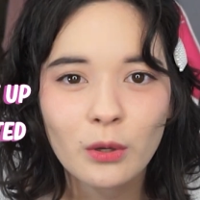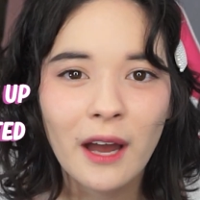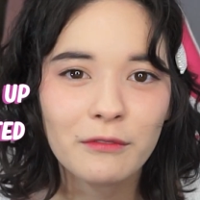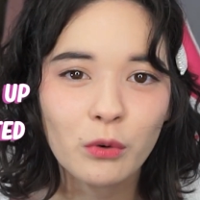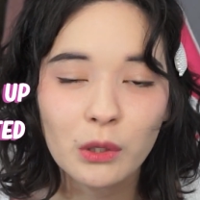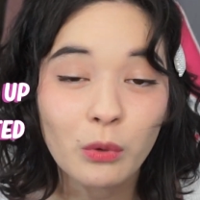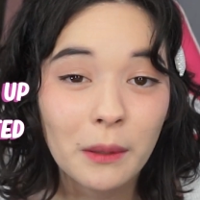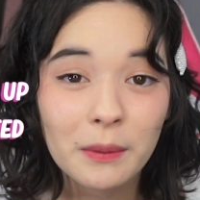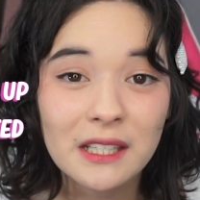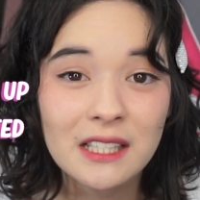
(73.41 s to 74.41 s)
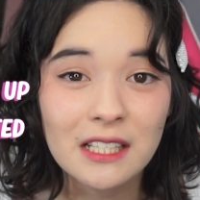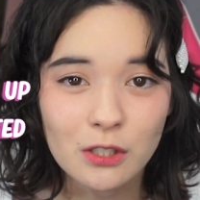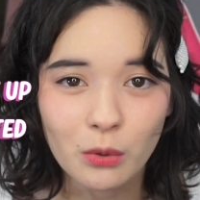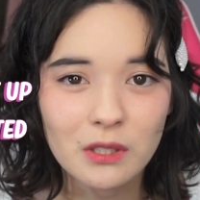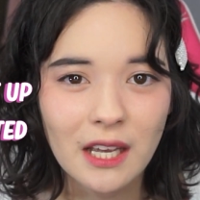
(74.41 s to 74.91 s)
have only 1 PC.
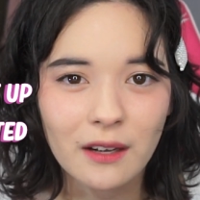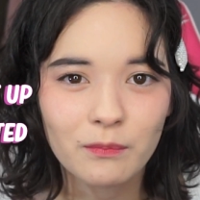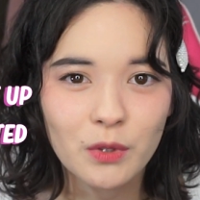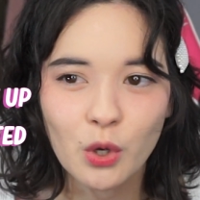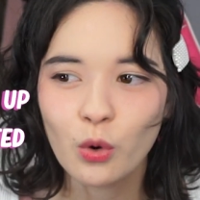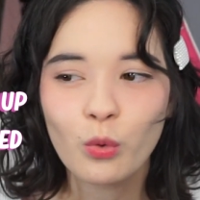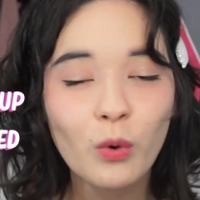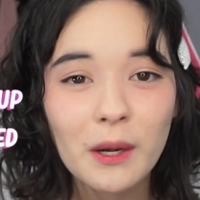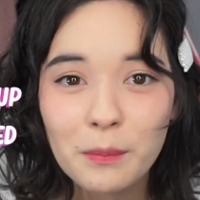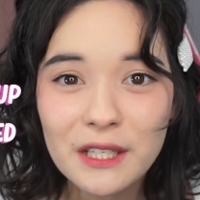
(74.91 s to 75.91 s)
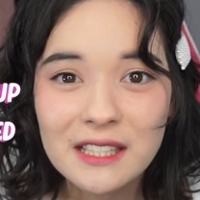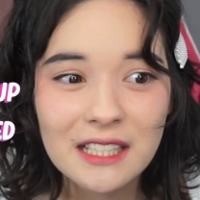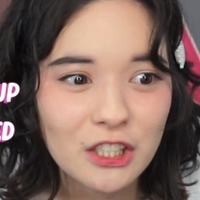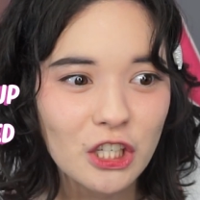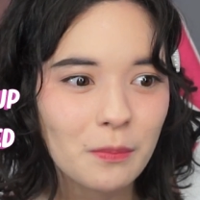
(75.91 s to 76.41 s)
So it's like 1
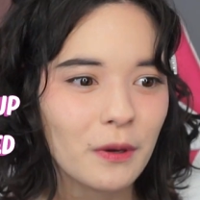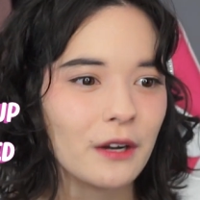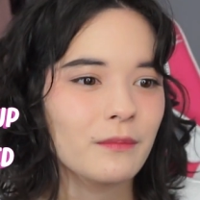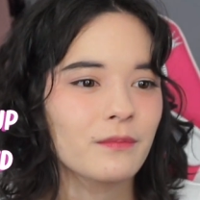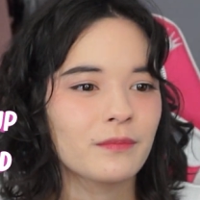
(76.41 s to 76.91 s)
PC cheaper.